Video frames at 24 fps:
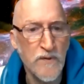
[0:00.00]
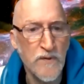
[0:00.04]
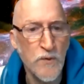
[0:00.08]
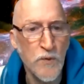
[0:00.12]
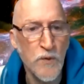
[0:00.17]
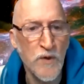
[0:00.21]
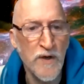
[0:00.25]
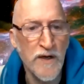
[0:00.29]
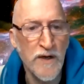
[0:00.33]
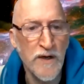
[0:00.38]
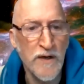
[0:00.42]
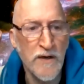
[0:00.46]

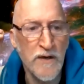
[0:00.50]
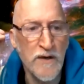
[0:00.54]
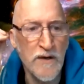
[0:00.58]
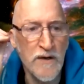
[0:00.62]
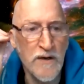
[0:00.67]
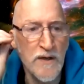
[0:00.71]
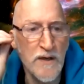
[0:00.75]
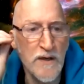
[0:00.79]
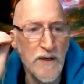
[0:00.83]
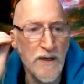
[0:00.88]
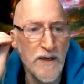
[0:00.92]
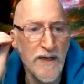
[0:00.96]
where
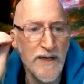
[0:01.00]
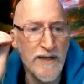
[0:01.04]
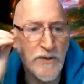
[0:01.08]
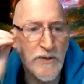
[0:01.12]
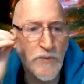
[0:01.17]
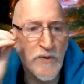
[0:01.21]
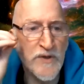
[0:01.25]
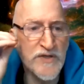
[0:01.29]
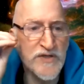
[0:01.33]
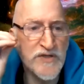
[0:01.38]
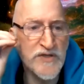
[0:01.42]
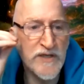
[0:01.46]
an
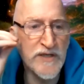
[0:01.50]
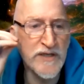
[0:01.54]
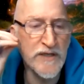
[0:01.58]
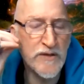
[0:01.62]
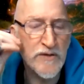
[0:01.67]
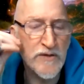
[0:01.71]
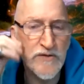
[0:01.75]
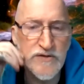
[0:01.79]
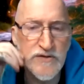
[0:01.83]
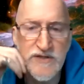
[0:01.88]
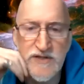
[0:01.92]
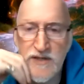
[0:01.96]

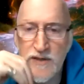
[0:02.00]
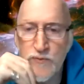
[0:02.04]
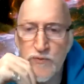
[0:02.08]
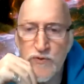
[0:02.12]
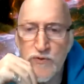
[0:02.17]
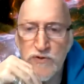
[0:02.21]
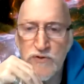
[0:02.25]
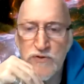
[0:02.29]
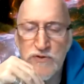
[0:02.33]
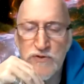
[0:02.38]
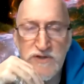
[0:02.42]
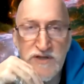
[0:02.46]
originator is
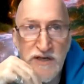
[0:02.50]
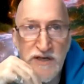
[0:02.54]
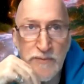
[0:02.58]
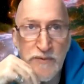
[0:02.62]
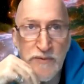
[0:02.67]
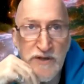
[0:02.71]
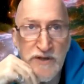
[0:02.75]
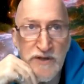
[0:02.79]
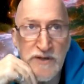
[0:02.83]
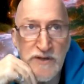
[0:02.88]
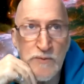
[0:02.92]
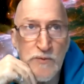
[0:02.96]
someone who's
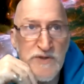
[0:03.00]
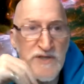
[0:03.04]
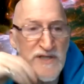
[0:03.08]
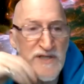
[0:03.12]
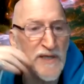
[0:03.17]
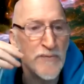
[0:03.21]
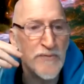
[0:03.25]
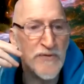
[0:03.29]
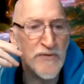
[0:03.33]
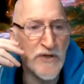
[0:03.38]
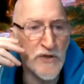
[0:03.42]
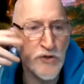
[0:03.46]
coming in with
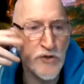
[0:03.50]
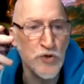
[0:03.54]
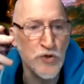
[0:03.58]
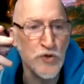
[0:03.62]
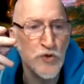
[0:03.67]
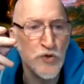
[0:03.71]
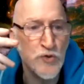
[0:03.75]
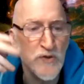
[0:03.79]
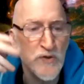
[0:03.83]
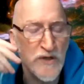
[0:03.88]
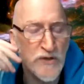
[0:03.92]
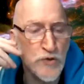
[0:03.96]
something
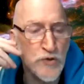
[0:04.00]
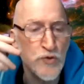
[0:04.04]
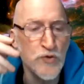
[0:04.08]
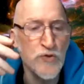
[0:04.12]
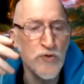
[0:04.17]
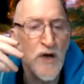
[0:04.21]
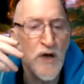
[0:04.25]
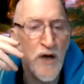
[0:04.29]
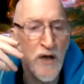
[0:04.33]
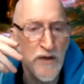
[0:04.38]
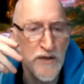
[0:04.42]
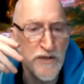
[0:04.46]
new, a new
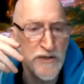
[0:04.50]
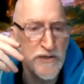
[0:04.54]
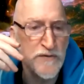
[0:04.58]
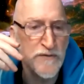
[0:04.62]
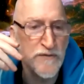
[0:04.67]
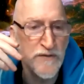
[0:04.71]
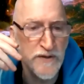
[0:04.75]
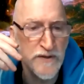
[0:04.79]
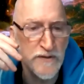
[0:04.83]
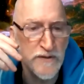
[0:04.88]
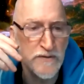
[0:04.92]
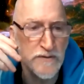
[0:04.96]
knowledge
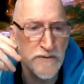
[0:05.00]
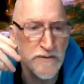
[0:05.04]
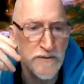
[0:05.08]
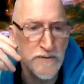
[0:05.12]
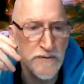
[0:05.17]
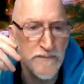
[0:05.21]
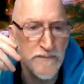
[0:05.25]
field,